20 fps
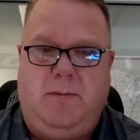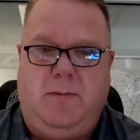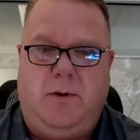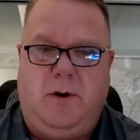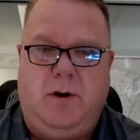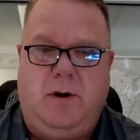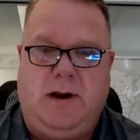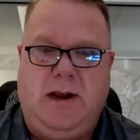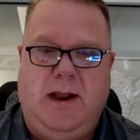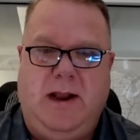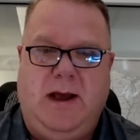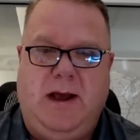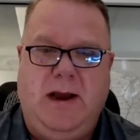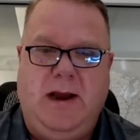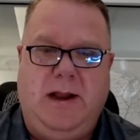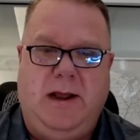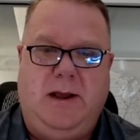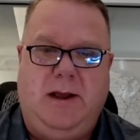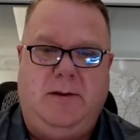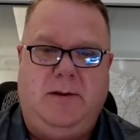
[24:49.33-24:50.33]
Hurricane
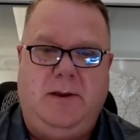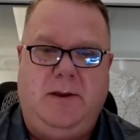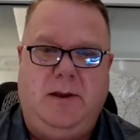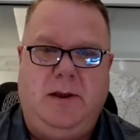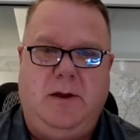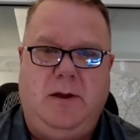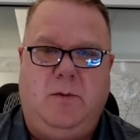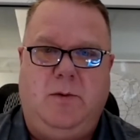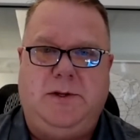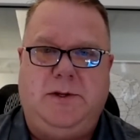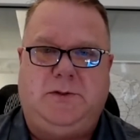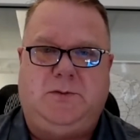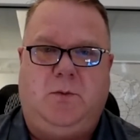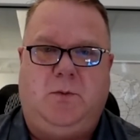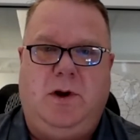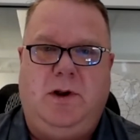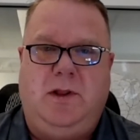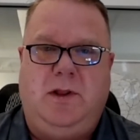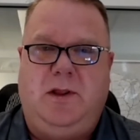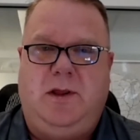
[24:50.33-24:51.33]
Ida, is
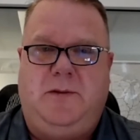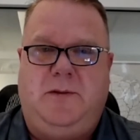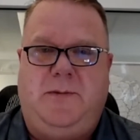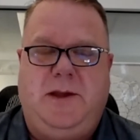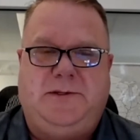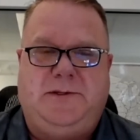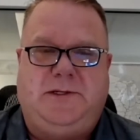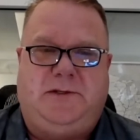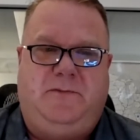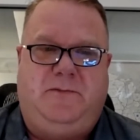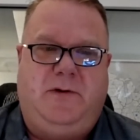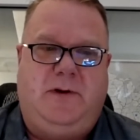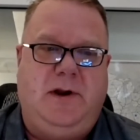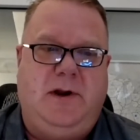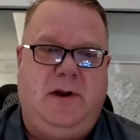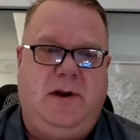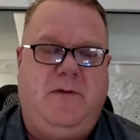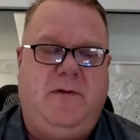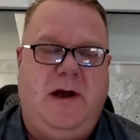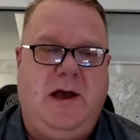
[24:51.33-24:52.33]
one of the things that's
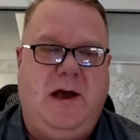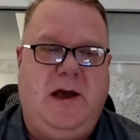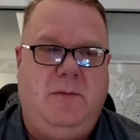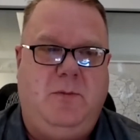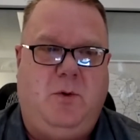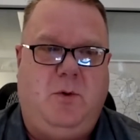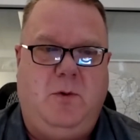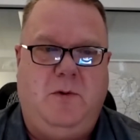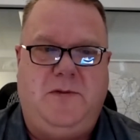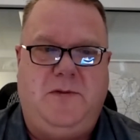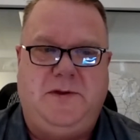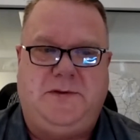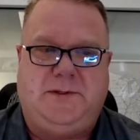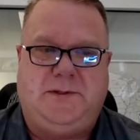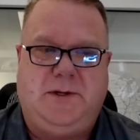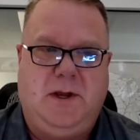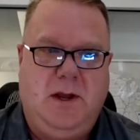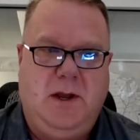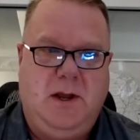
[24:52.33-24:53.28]
very valuable with this,